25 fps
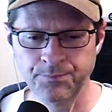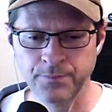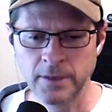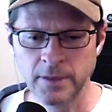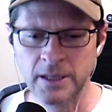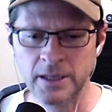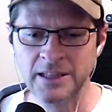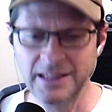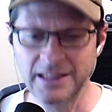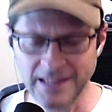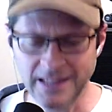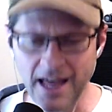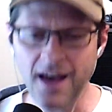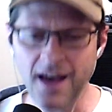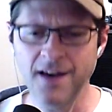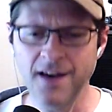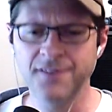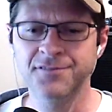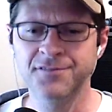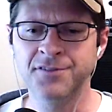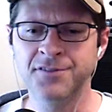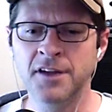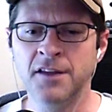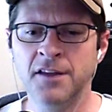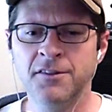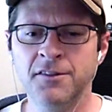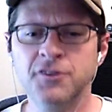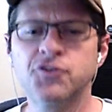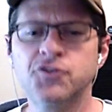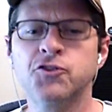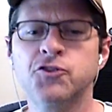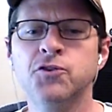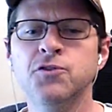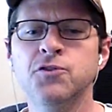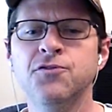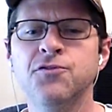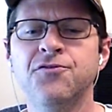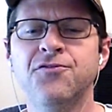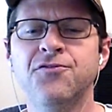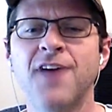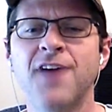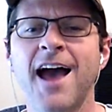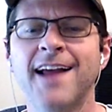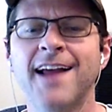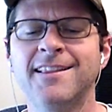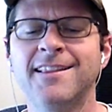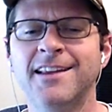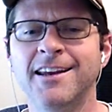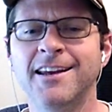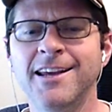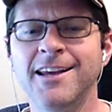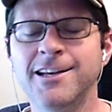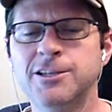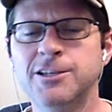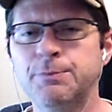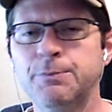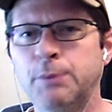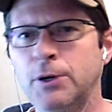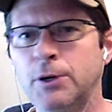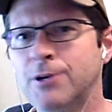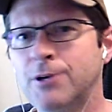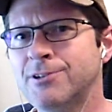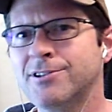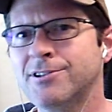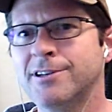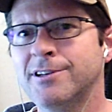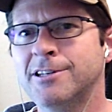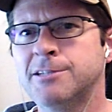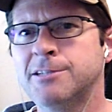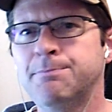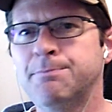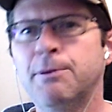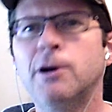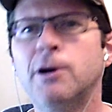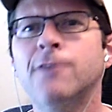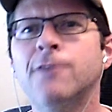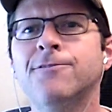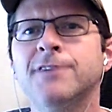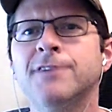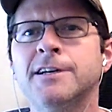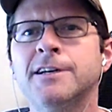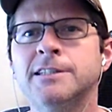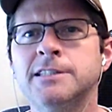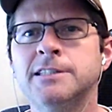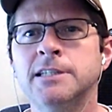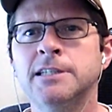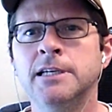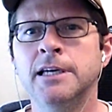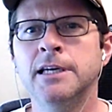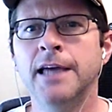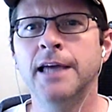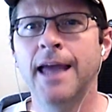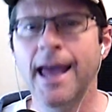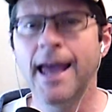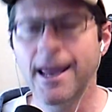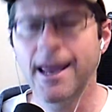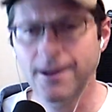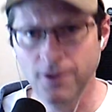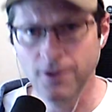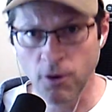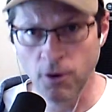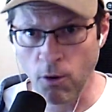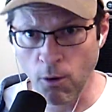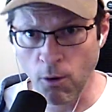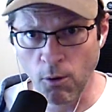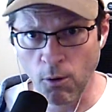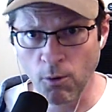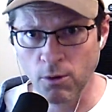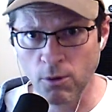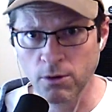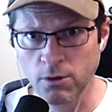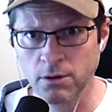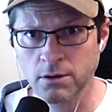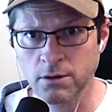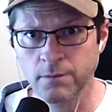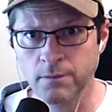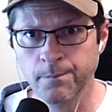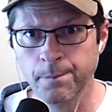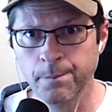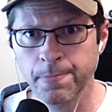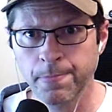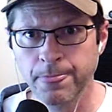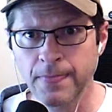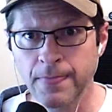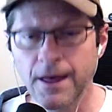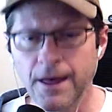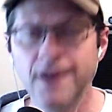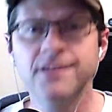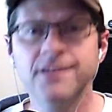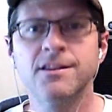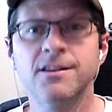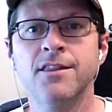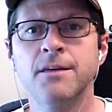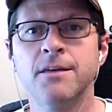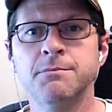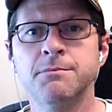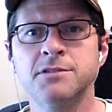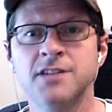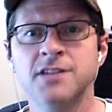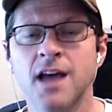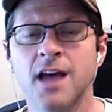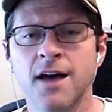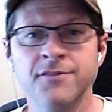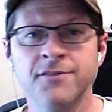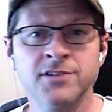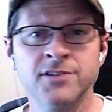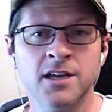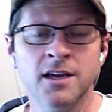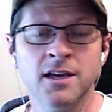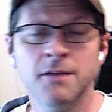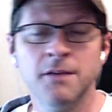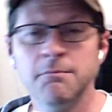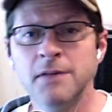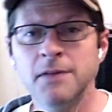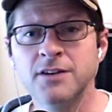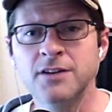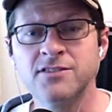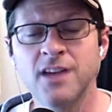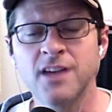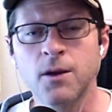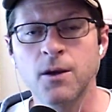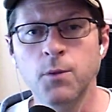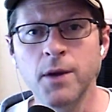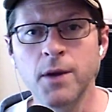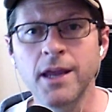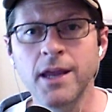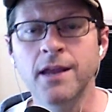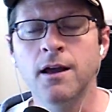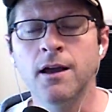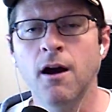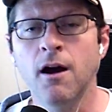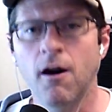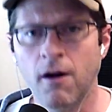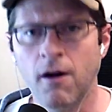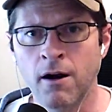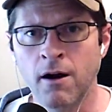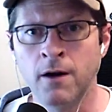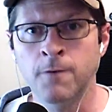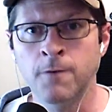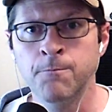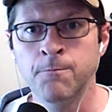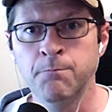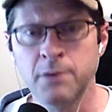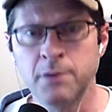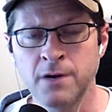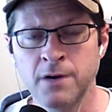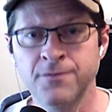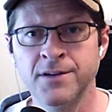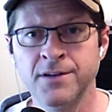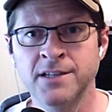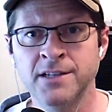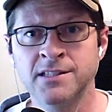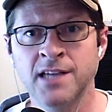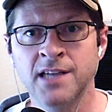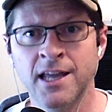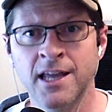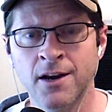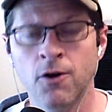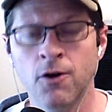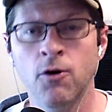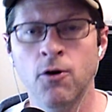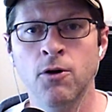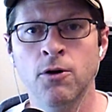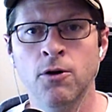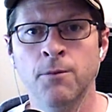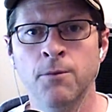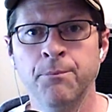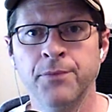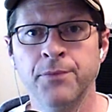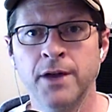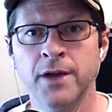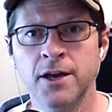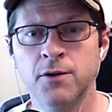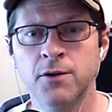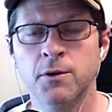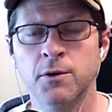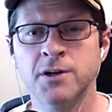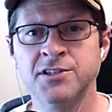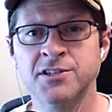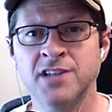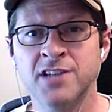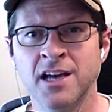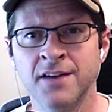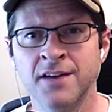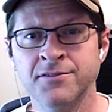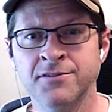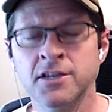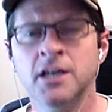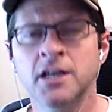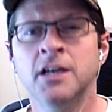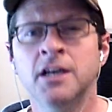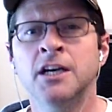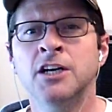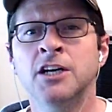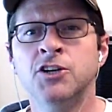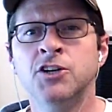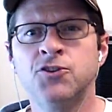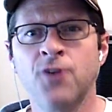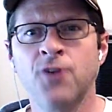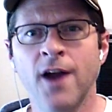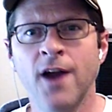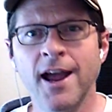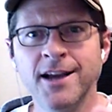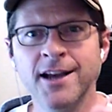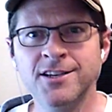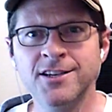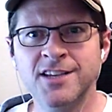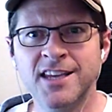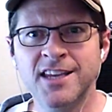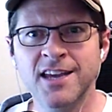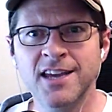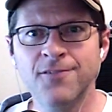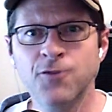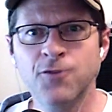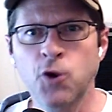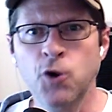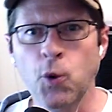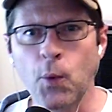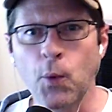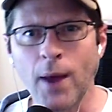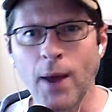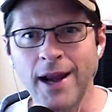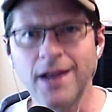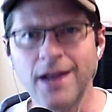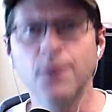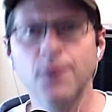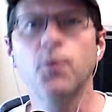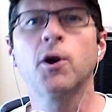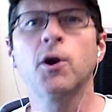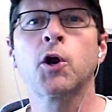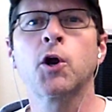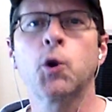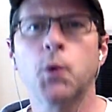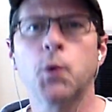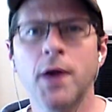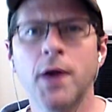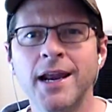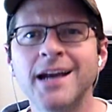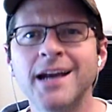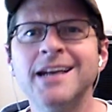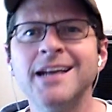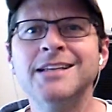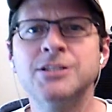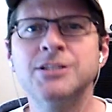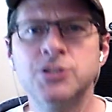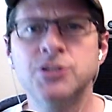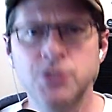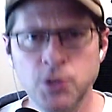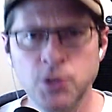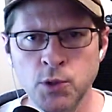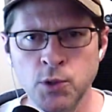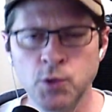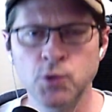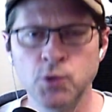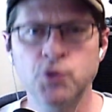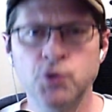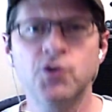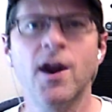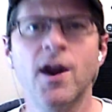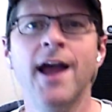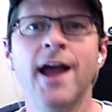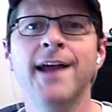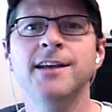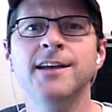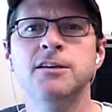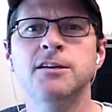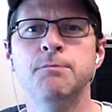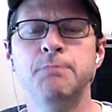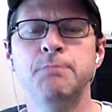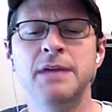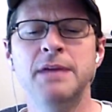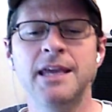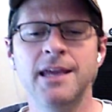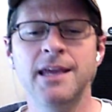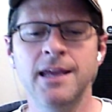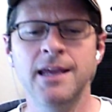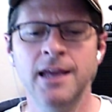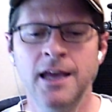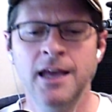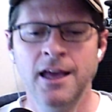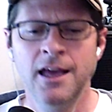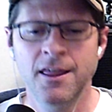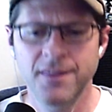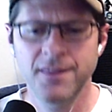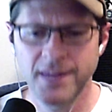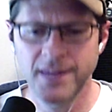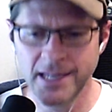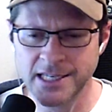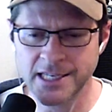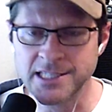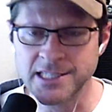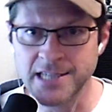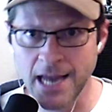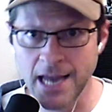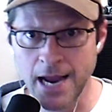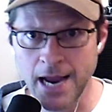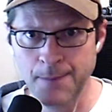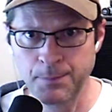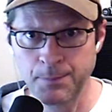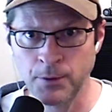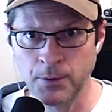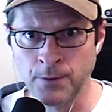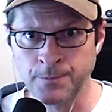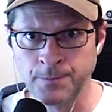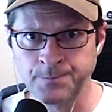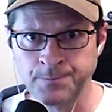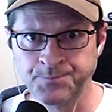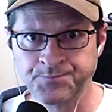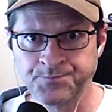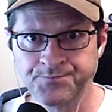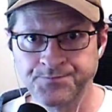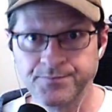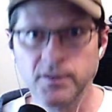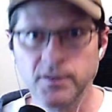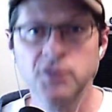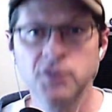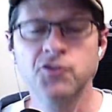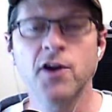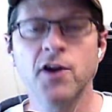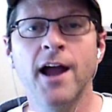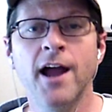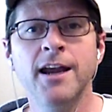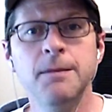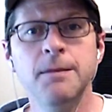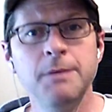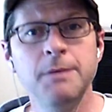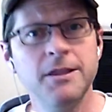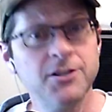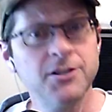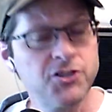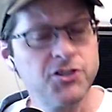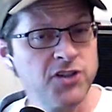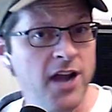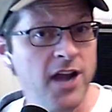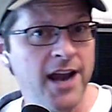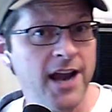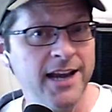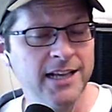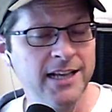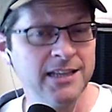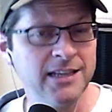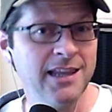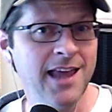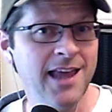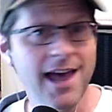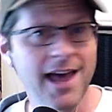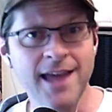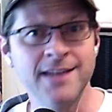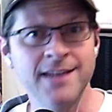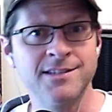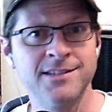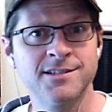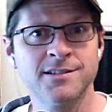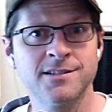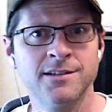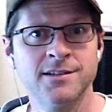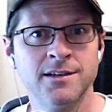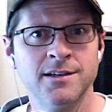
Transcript: love, the true fact that each person is perfect and whole unto themselves. Much like we are perfect and whole unto ourselves. Trying to give credit where credit is due. Trying to be the example. Trying to be the shining light